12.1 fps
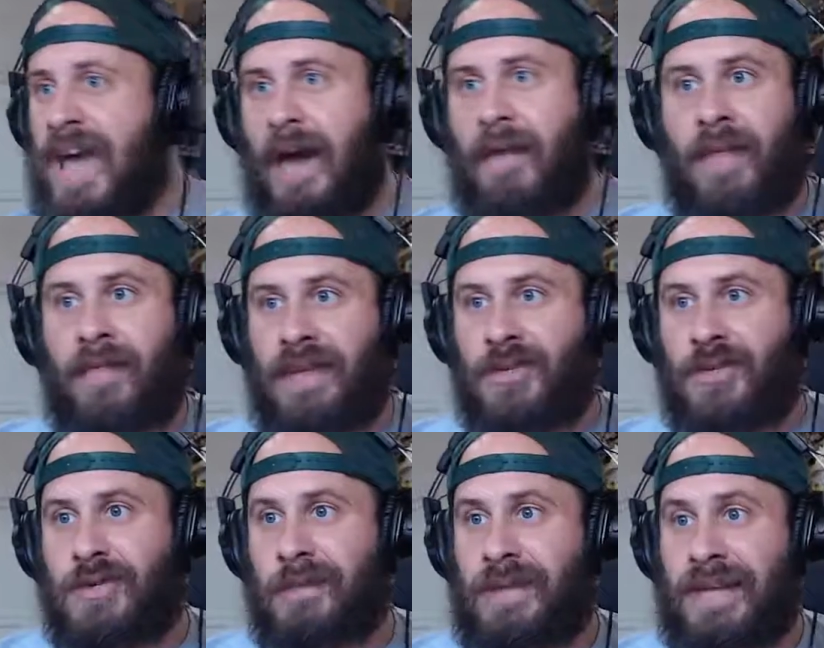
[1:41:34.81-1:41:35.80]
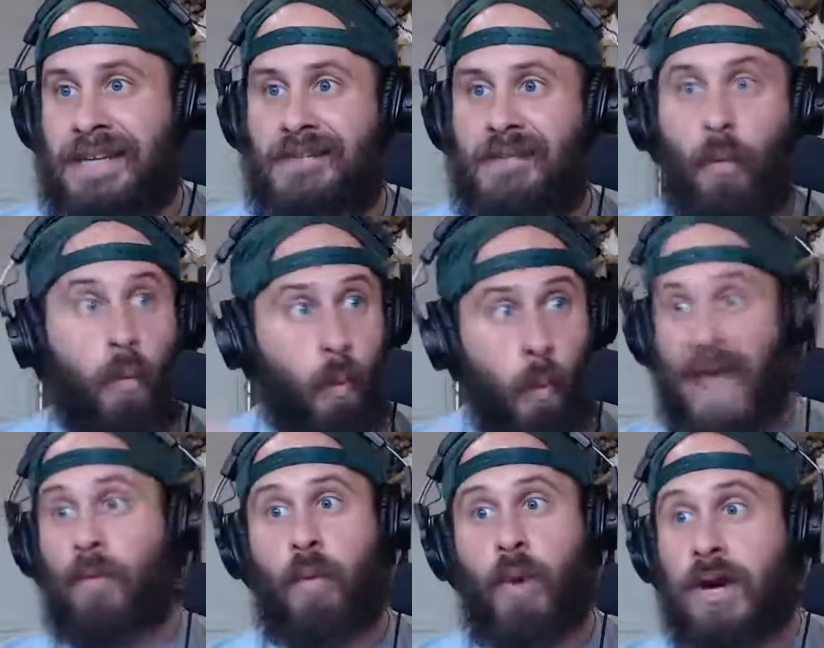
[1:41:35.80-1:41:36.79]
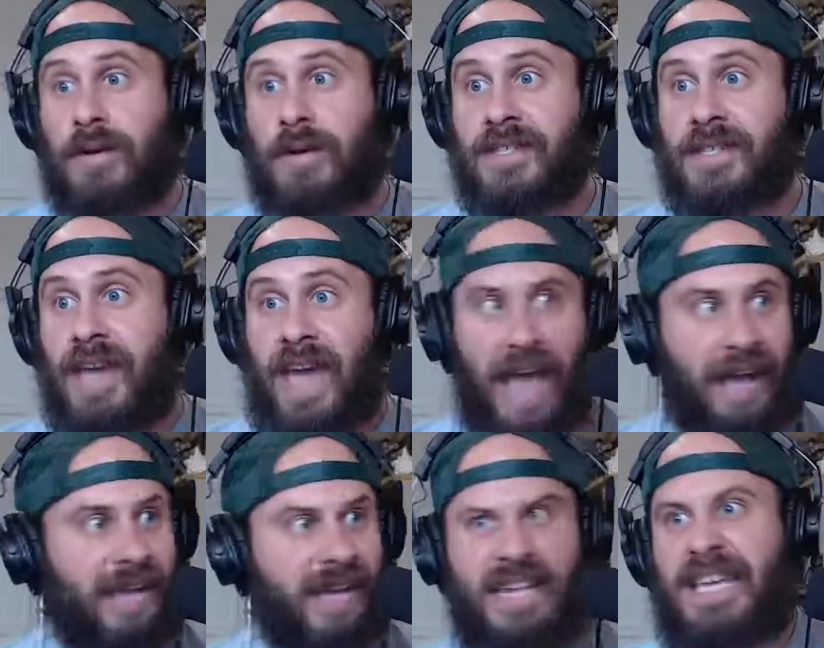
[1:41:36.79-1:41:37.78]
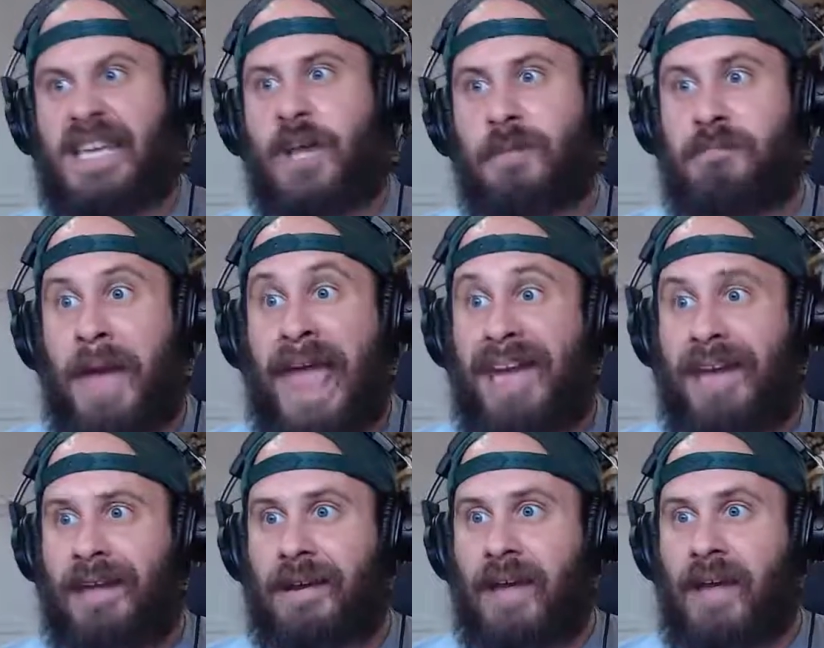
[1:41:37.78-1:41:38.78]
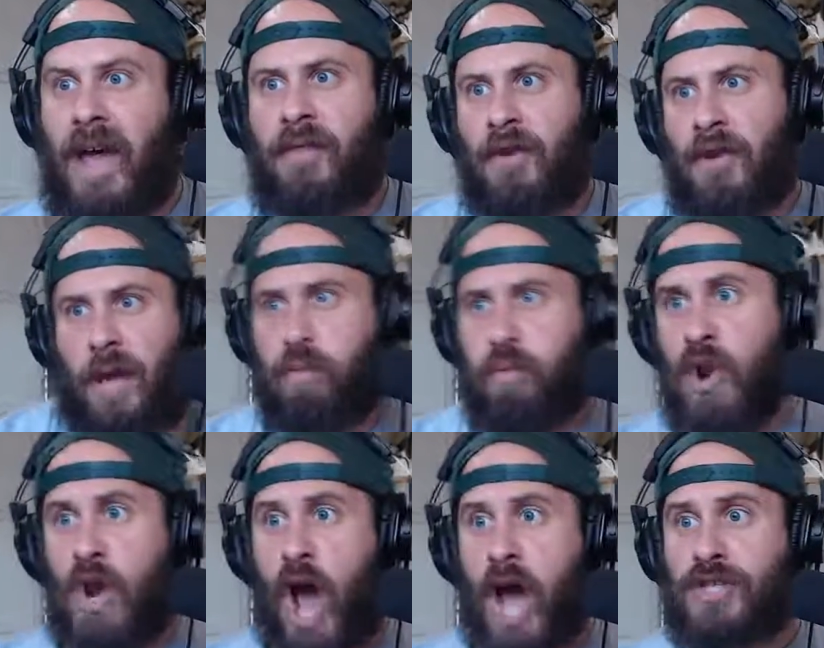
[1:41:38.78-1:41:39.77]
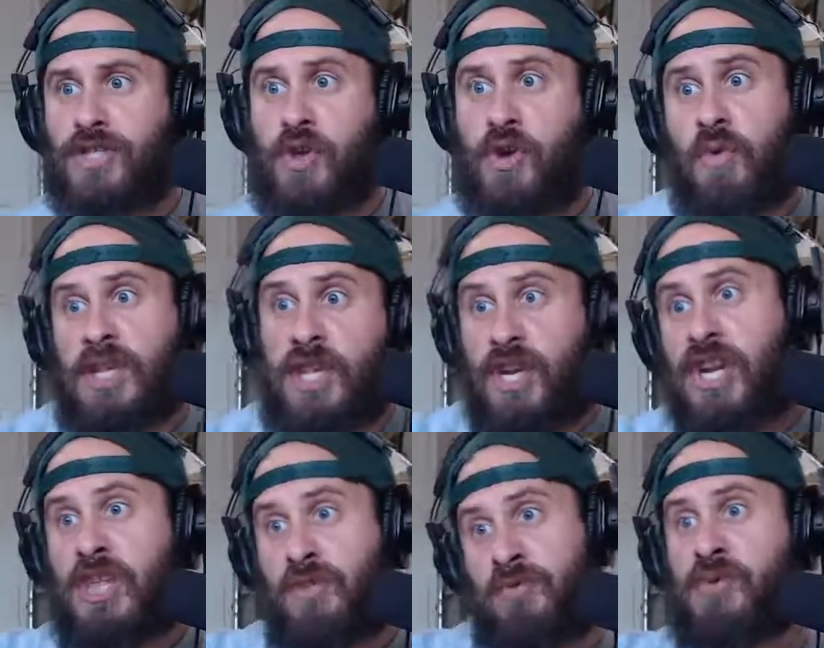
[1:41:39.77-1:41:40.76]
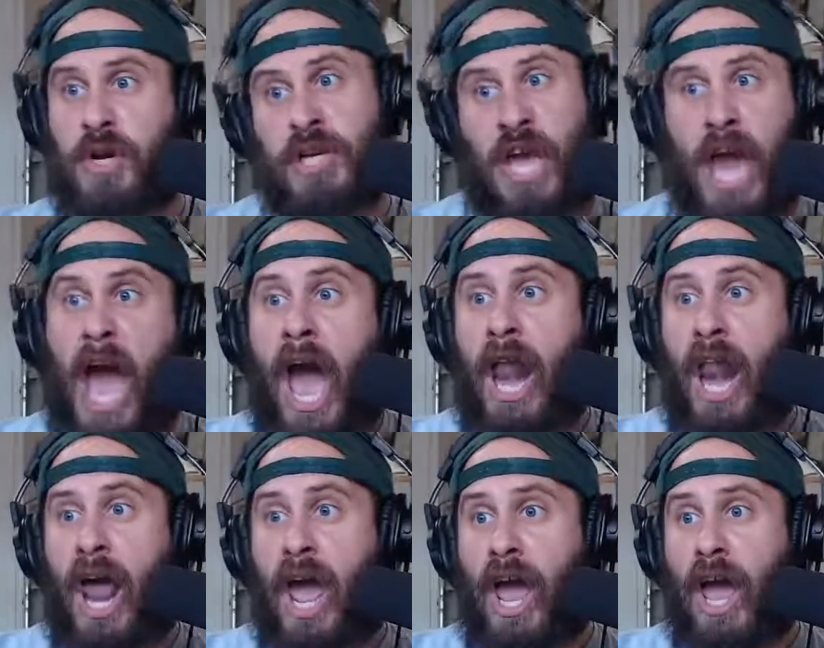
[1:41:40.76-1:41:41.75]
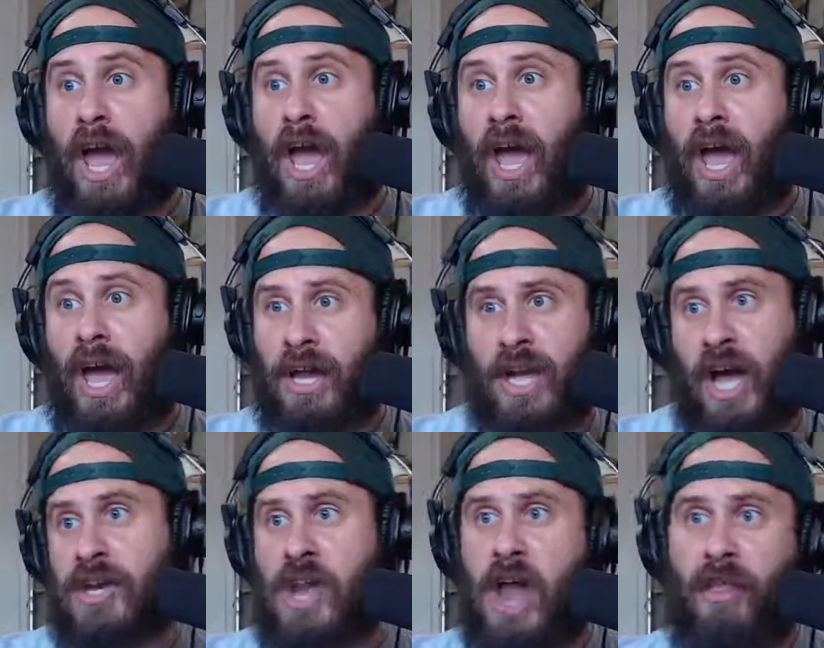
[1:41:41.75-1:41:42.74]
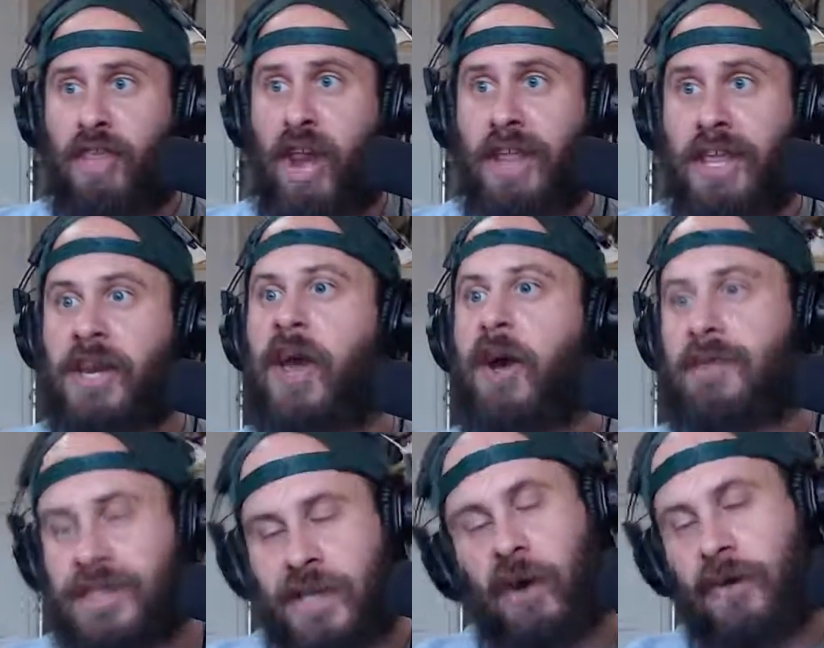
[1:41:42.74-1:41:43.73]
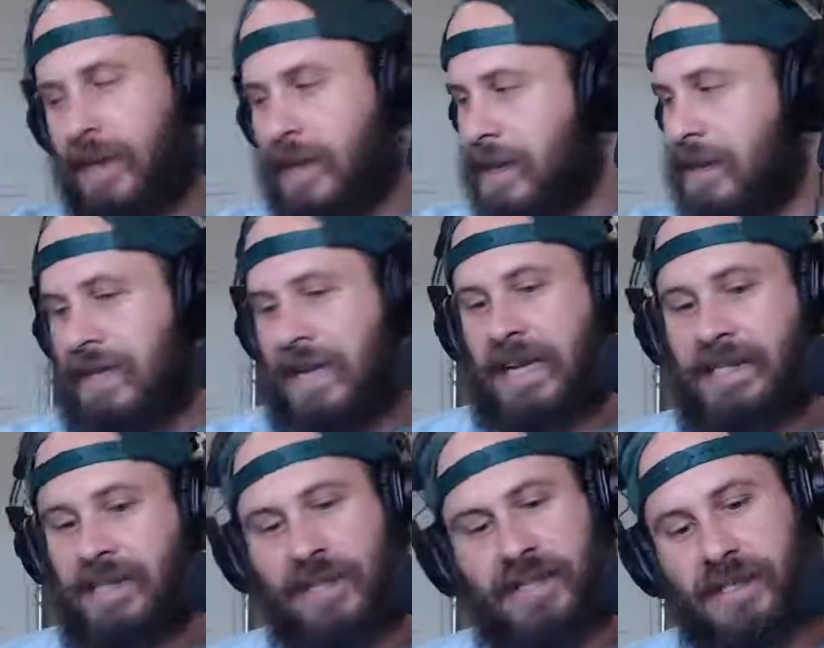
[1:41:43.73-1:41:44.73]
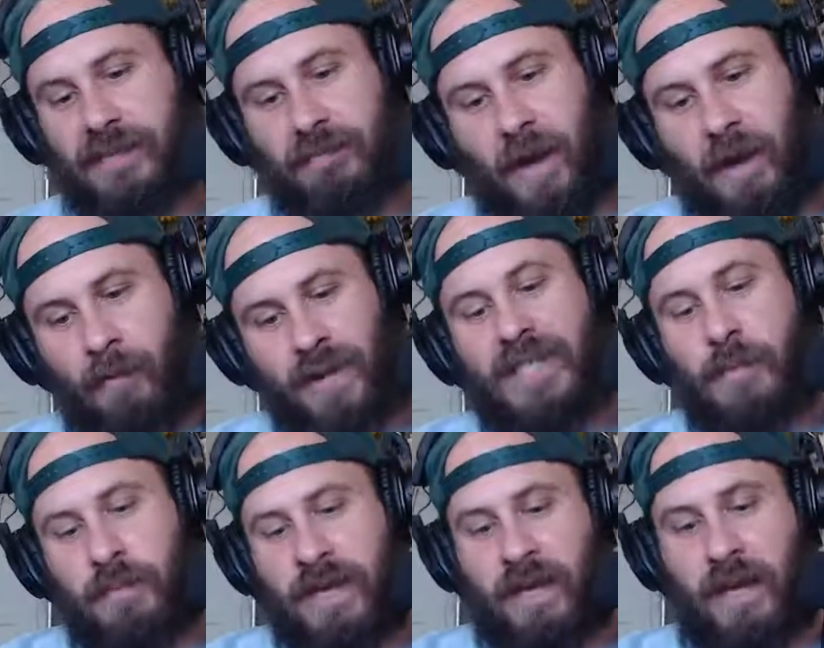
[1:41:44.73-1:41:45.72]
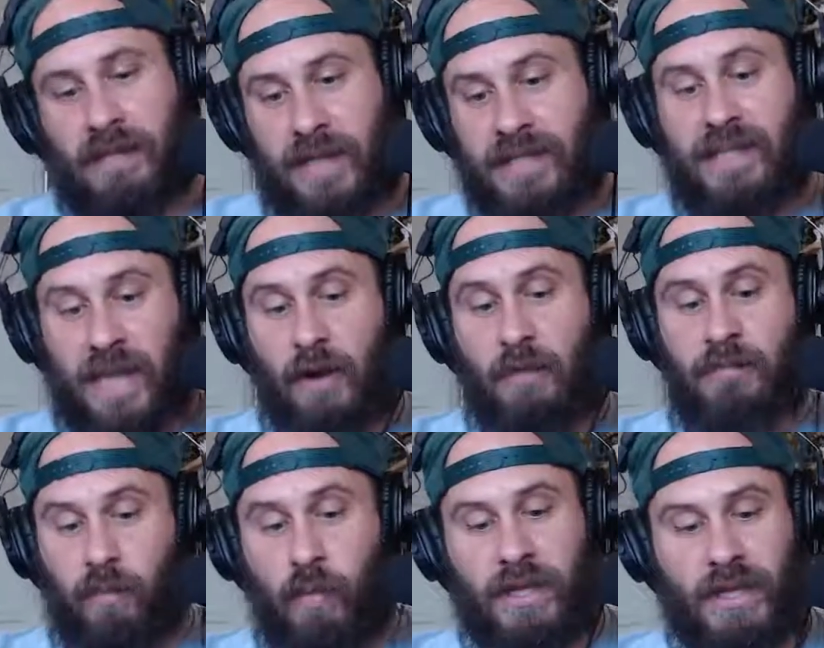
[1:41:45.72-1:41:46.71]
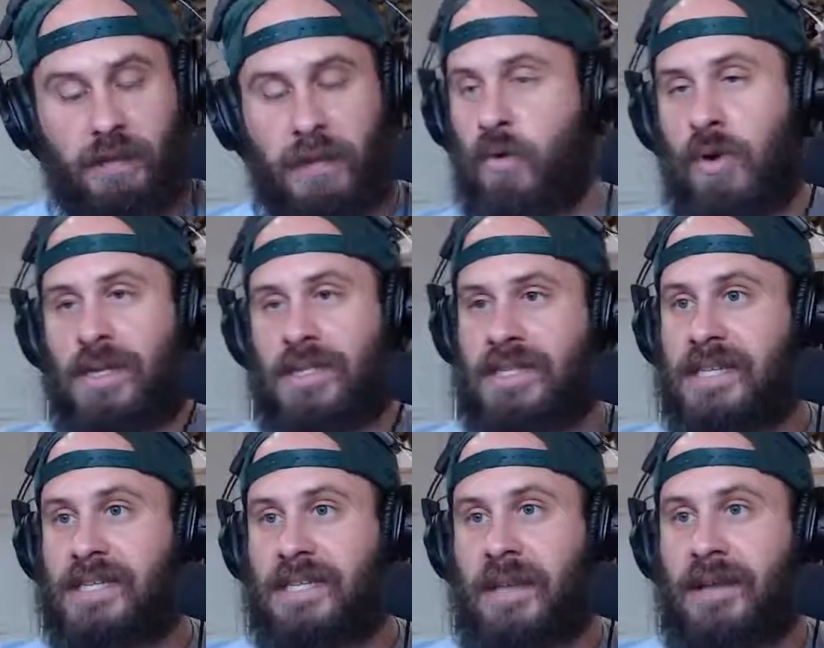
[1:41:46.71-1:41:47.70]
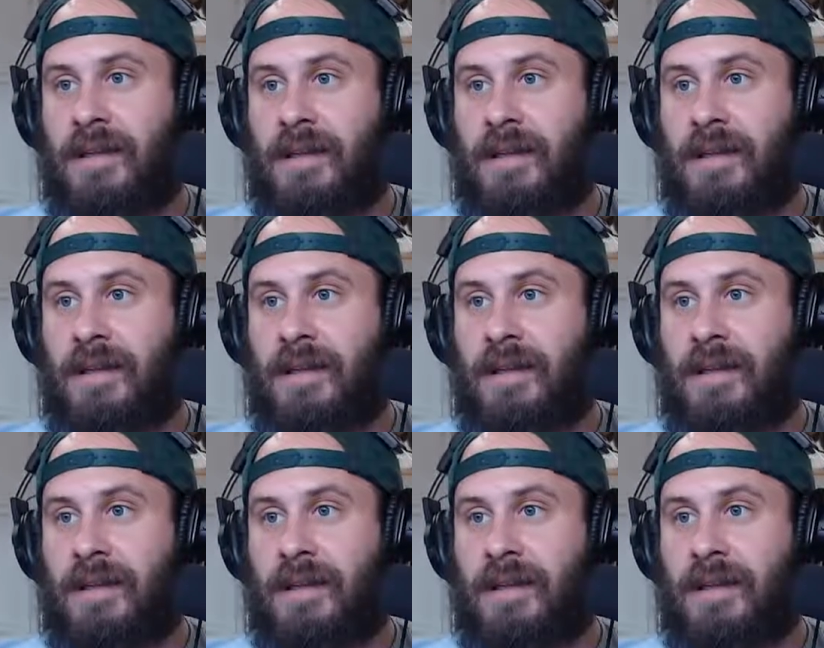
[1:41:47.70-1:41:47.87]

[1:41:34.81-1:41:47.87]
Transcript: And then they do something way worse and get a year ban. And they're like, what did I do? Alinity threw her cat and got nothing, So it's just a recipe, unless they're willing to be more consistent,